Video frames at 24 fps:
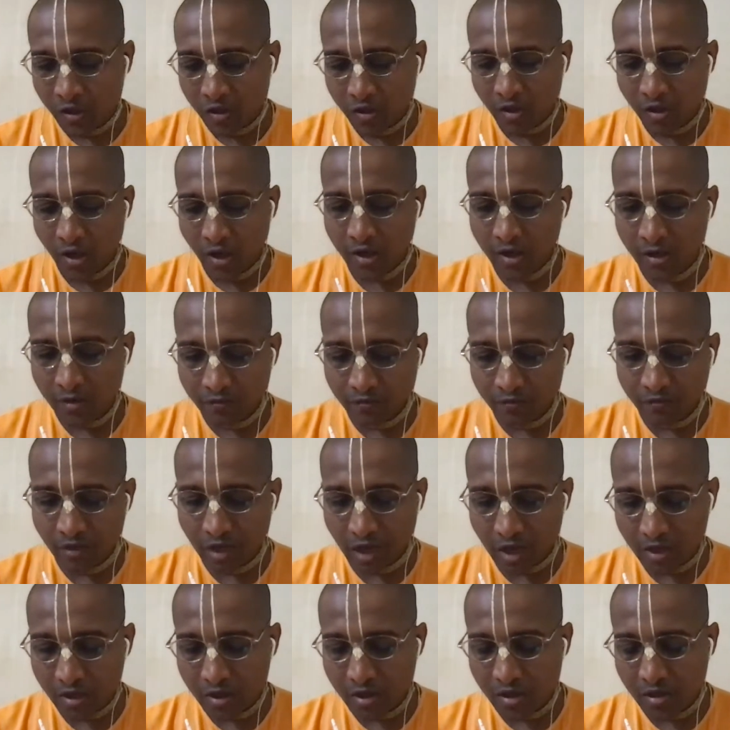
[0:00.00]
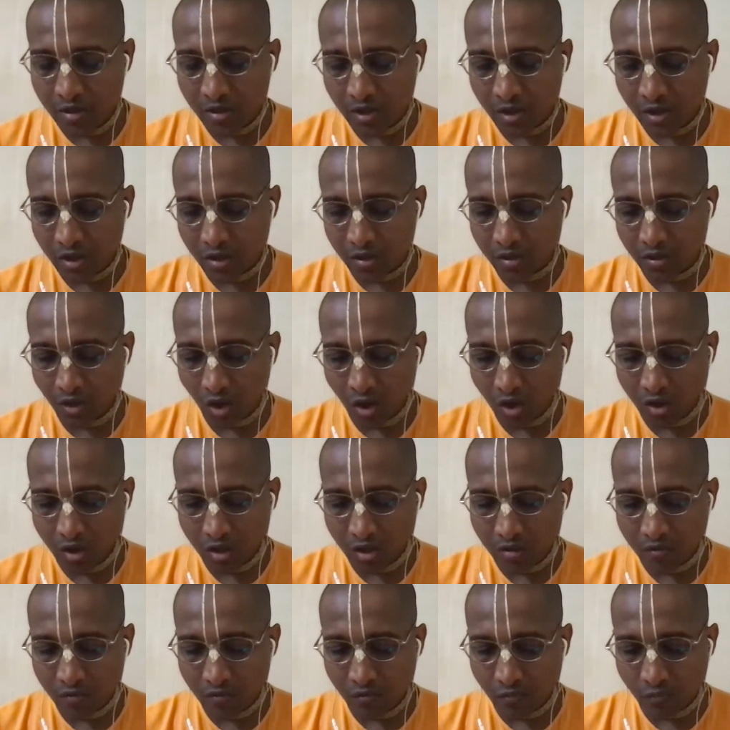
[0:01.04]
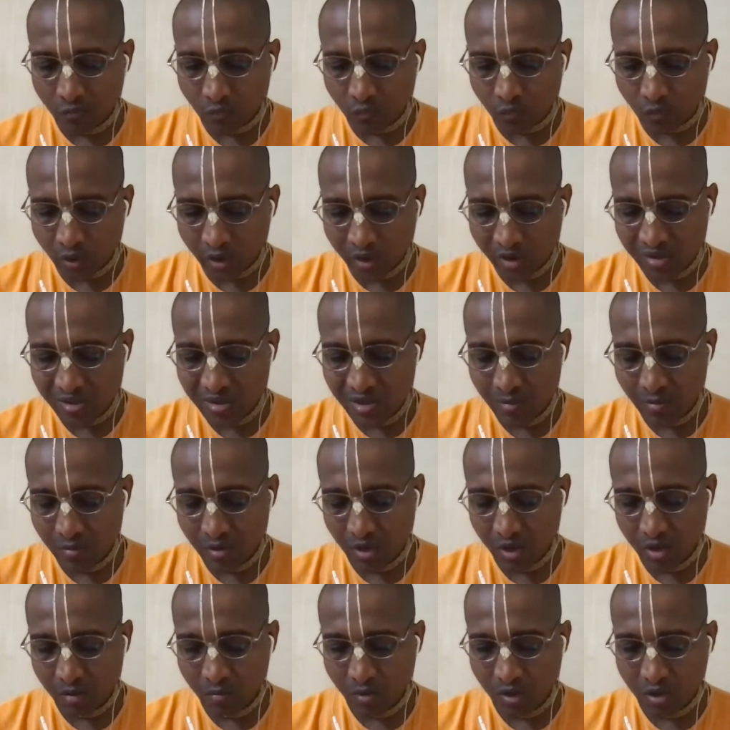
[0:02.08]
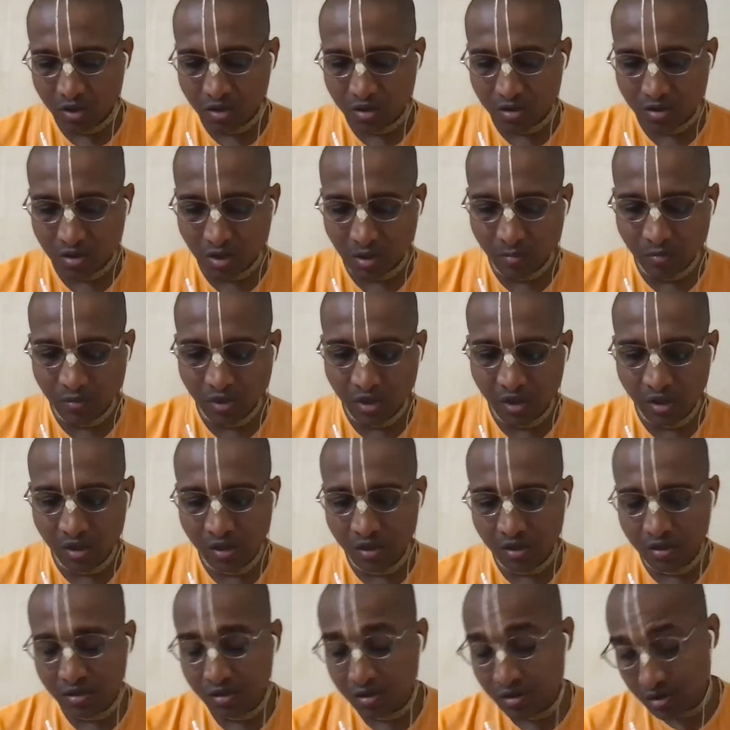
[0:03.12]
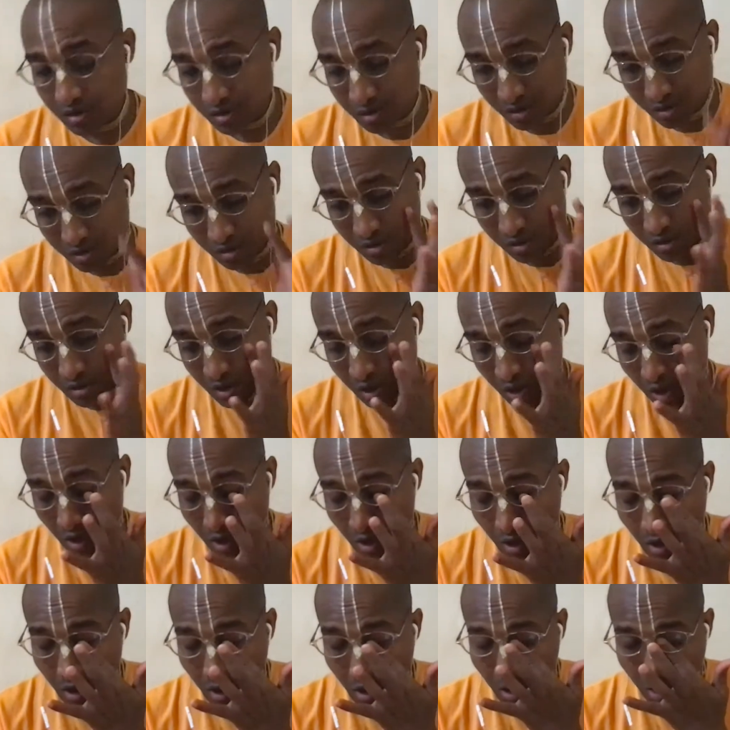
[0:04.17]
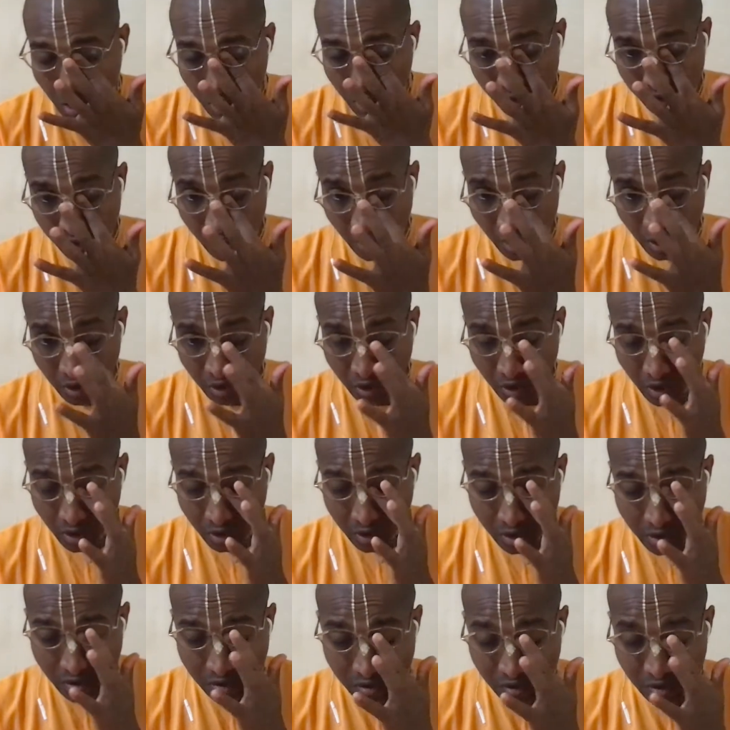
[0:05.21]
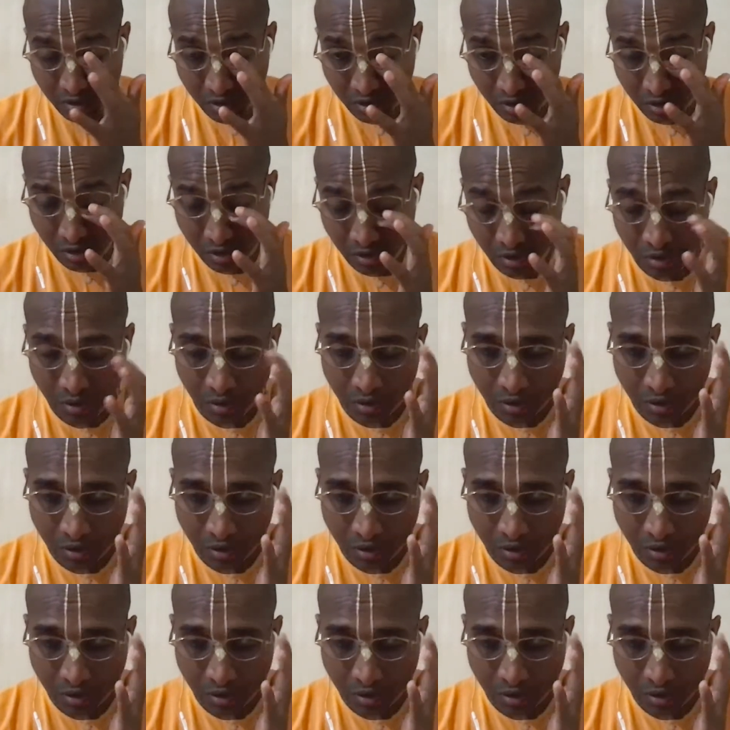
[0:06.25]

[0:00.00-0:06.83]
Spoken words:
and a not very similar, but something in at least in the